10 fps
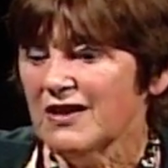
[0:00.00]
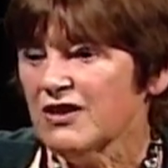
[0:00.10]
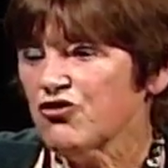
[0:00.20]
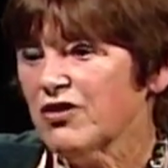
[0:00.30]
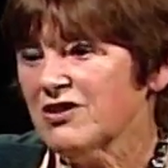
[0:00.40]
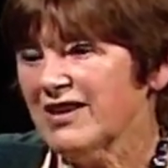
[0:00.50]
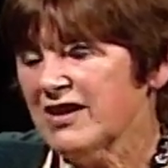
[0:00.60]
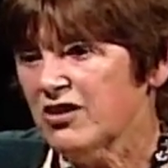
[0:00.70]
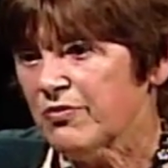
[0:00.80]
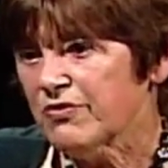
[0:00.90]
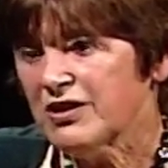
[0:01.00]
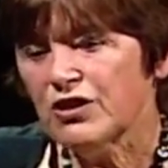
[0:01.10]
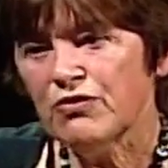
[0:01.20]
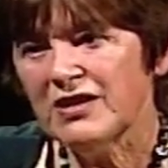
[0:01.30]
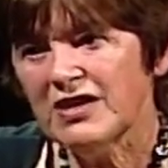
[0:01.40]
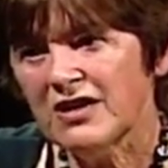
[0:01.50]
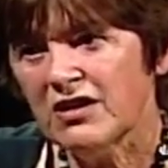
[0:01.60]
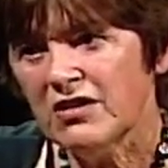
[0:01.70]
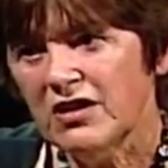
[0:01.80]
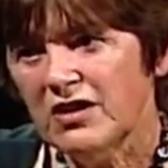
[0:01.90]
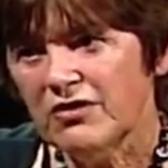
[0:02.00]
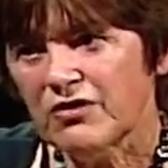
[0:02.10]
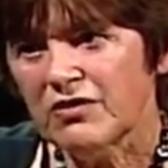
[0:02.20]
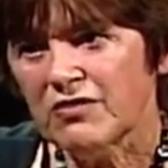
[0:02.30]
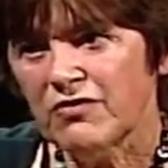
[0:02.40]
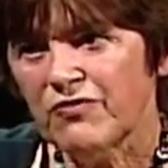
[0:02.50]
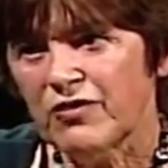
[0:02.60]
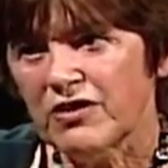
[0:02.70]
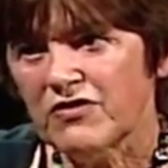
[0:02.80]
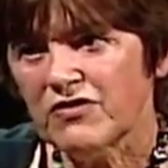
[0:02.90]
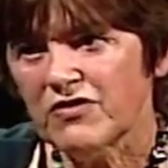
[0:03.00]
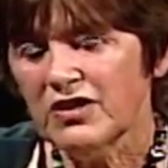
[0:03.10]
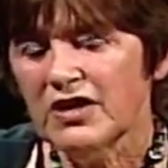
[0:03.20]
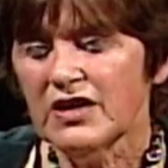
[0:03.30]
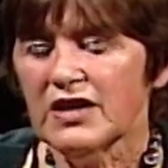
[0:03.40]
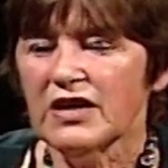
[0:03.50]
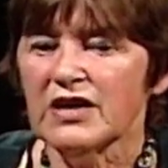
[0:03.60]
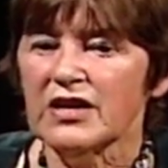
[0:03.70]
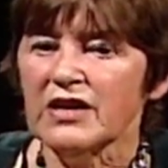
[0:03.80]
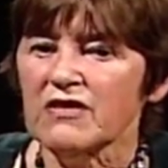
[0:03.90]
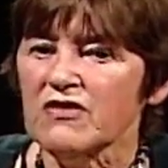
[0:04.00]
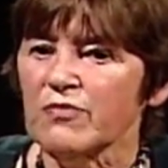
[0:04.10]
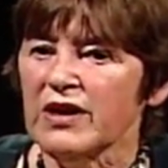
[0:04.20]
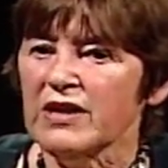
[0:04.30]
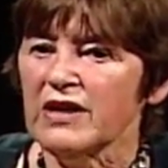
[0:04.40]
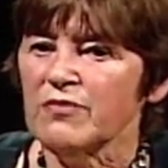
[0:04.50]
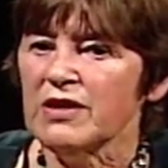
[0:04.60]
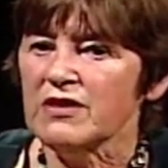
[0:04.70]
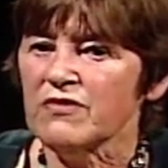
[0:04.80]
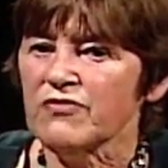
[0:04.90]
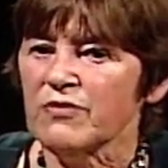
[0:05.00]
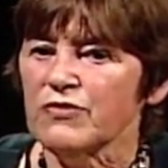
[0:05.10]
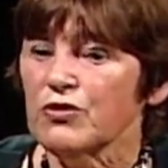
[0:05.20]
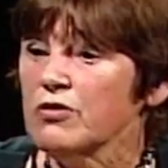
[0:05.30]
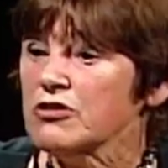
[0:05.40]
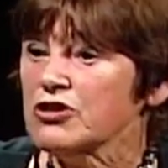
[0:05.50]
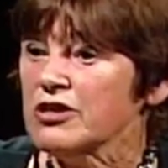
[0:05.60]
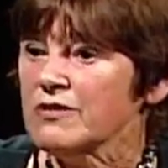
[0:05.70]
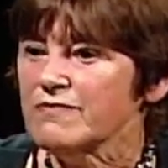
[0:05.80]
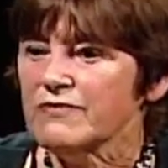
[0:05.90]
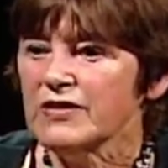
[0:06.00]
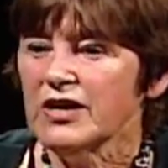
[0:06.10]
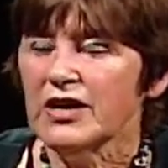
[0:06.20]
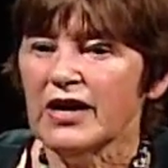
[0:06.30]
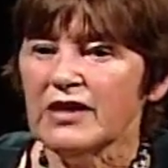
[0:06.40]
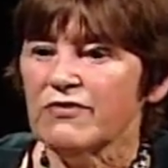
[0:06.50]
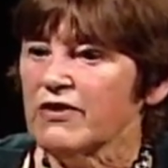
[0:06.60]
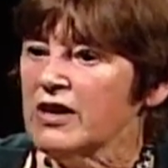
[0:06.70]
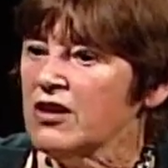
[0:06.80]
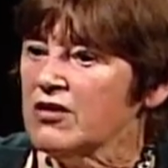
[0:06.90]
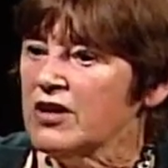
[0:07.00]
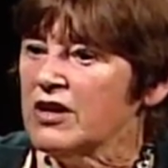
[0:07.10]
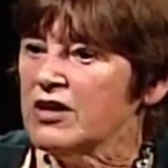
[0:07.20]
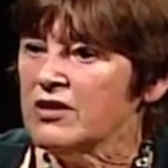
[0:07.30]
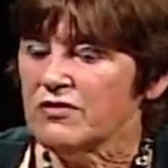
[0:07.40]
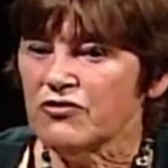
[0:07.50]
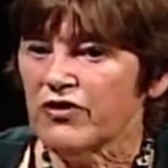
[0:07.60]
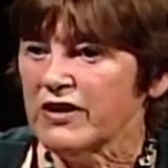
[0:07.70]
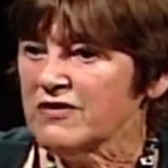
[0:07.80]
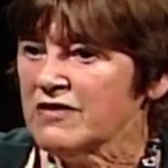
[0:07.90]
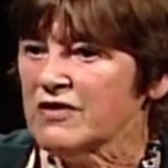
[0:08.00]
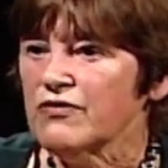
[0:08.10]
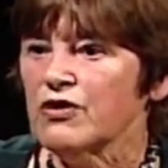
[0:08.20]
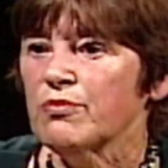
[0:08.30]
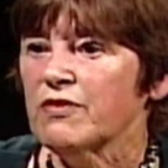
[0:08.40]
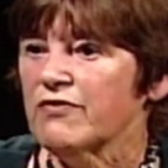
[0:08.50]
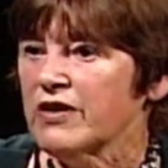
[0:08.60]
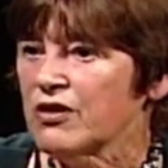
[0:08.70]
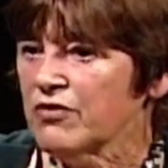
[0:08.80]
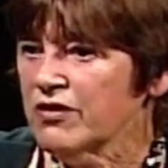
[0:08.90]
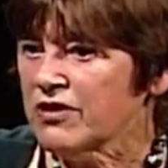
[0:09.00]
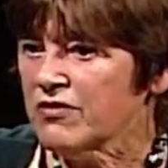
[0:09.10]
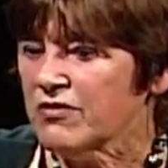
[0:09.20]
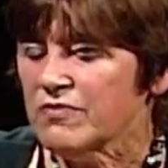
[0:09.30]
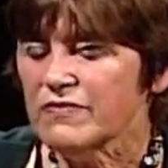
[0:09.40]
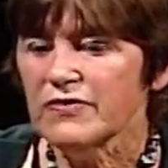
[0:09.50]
They're trying to help. They don't hear the critical voice. Like this man I met from Yorkshire, had a very dry sense of humor and very critical.